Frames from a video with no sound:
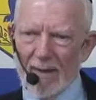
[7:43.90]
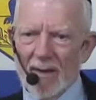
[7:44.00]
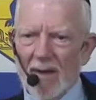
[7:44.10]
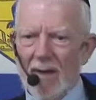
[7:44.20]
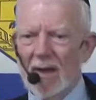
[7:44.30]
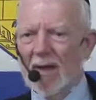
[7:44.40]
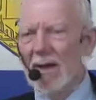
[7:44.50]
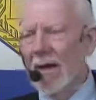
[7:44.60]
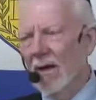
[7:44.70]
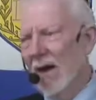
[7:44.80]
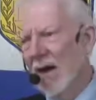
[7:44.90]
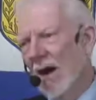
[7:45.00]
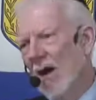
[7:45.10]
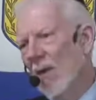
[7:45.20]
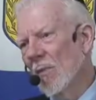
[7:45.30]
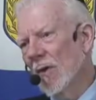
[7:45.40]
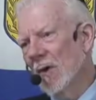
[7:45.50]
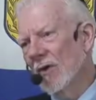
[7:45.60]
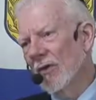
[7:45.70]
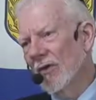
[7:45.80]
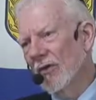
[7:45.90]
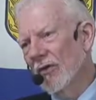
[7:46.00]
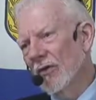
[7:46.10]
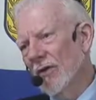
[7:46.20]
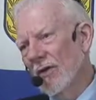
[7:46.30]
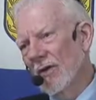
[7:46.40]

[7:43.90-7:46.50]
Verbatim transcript: He carried our burdens,